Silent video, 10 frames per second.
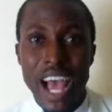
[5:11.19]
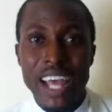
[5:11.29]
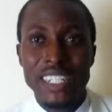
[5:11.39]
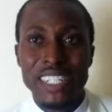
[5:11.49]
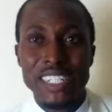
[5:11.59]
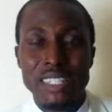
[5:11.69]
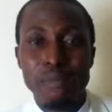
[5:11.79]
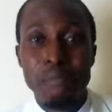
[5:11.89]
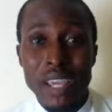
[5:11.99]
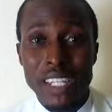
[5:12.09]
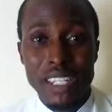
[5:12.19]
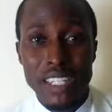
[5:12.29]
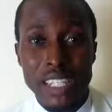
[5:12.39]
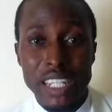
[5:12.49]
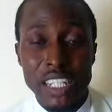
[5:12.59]
and it
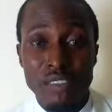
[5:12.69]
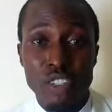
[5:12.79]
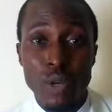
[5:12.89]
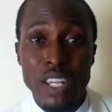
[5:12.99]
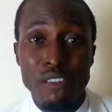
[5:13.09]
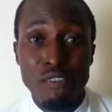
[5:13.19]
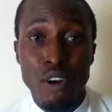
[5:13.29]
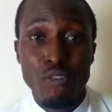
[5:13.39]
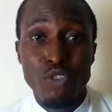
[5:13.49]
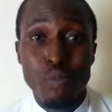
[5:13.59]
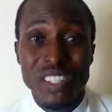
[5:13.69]
makes the individual involved to